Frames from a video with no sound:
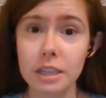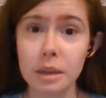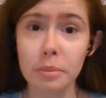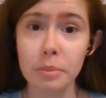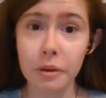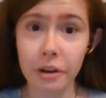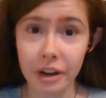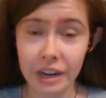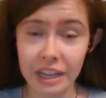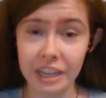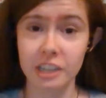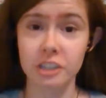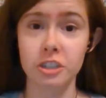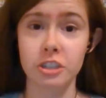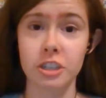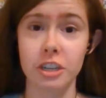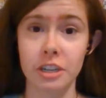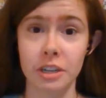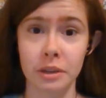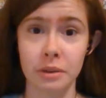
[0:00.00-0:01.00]
pretty
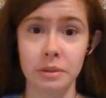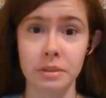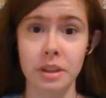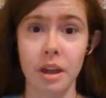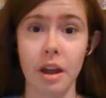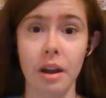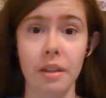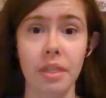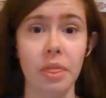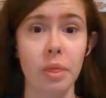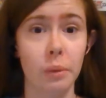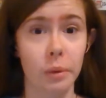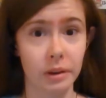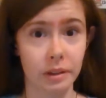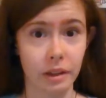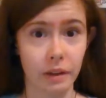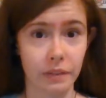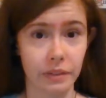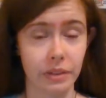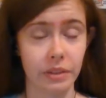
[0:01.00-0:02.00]
interesting news on Thor:
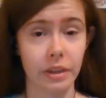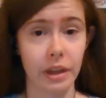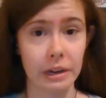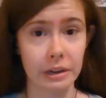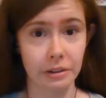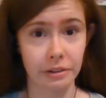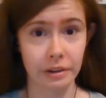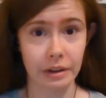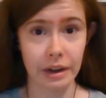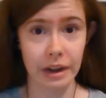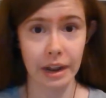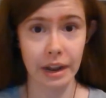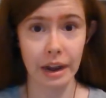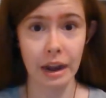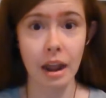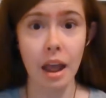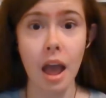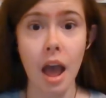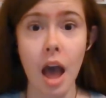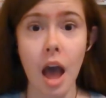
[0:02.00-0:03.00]
Love and Thunder today.
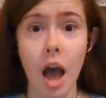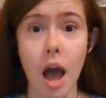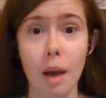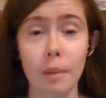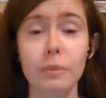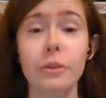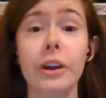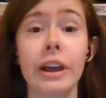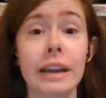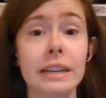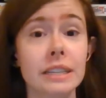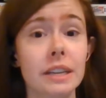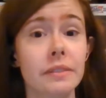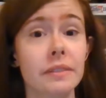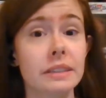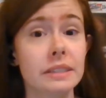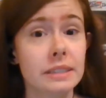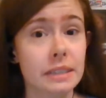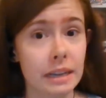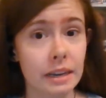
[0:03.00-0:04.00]
Granted,
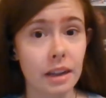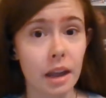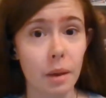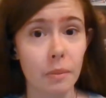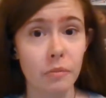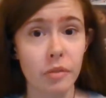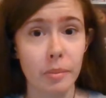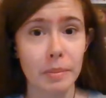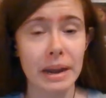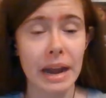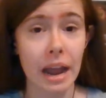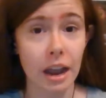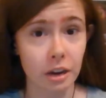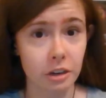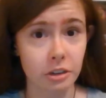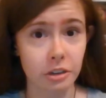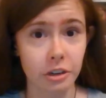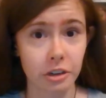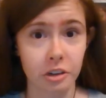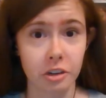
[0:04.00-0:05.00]
this did come from an
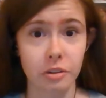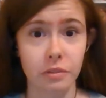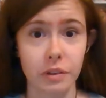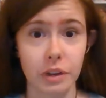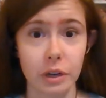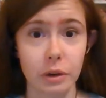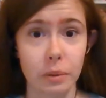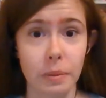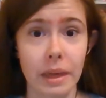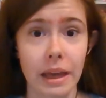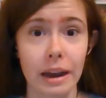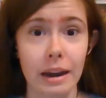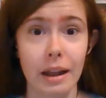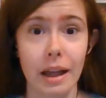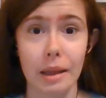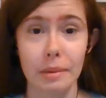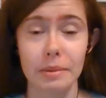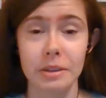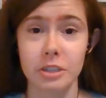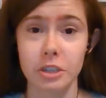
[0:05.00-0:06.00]
actor interview that
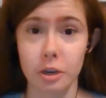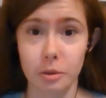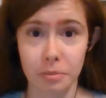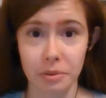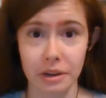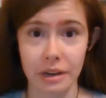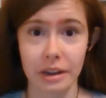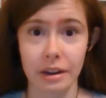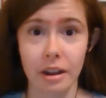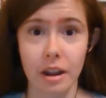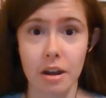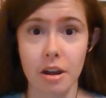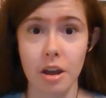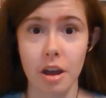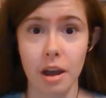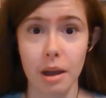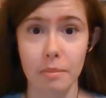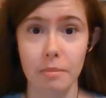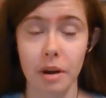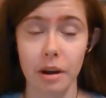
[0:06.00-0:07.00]
I'm interpreting,
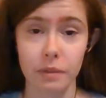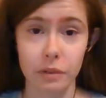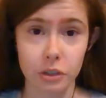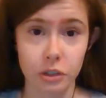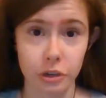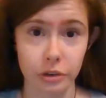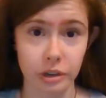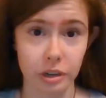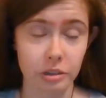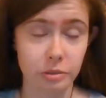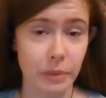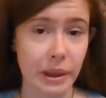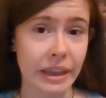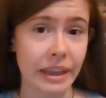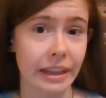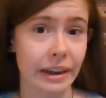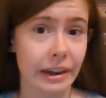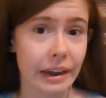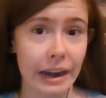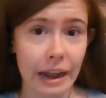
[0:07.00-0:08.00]
not Marvel Studios
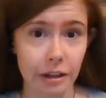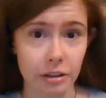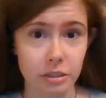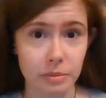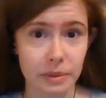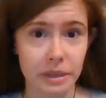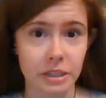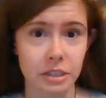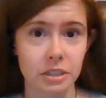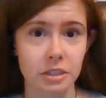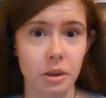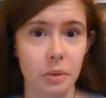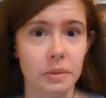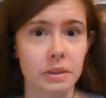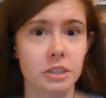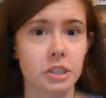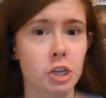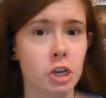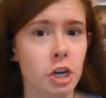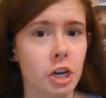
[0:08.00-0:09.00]
making an announcement, so
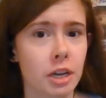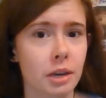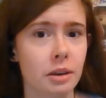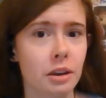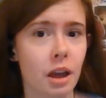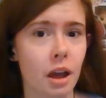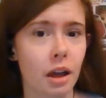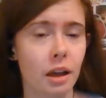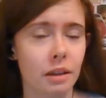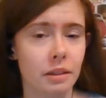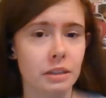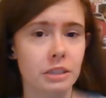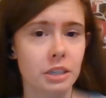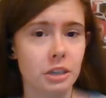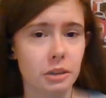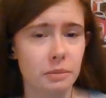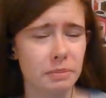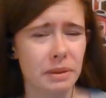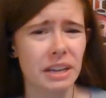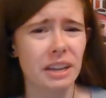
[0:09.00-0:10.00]
this could
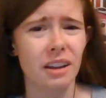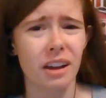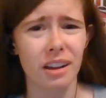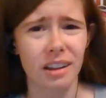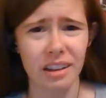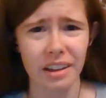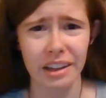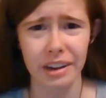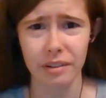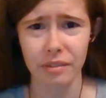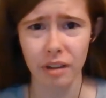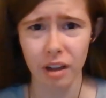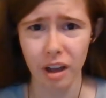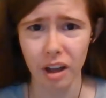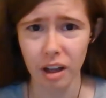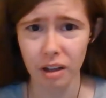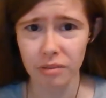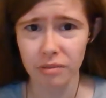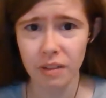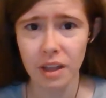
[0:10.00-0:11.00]
be kind of
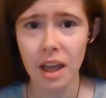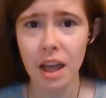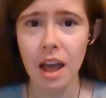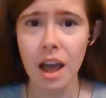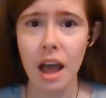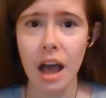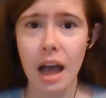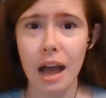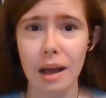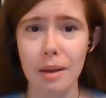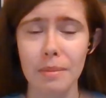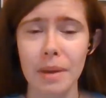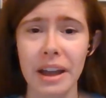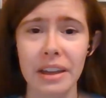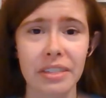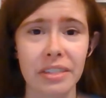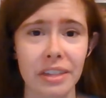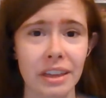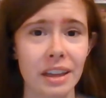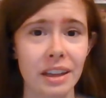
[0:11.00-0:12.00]
off. I
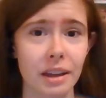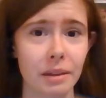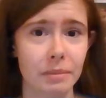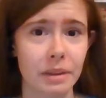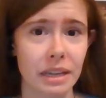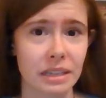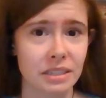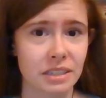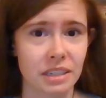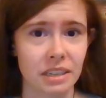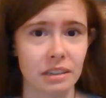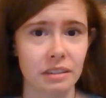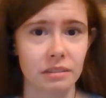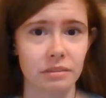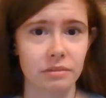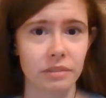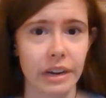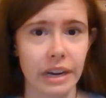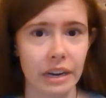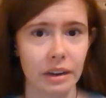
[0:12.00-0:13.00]
think I'm guessing
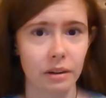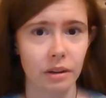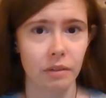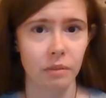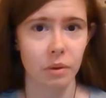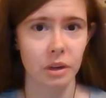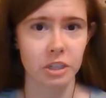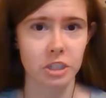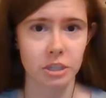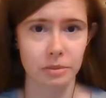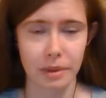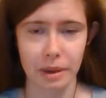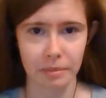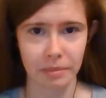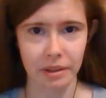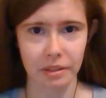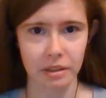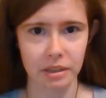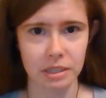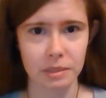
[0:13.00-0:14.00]
right of what she meant
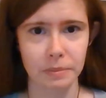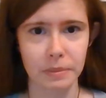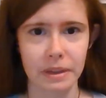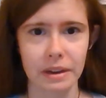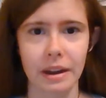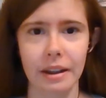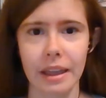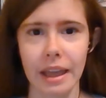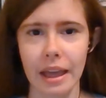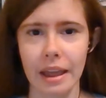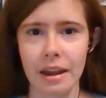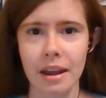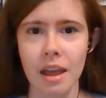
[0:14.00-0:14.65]
by this, but again,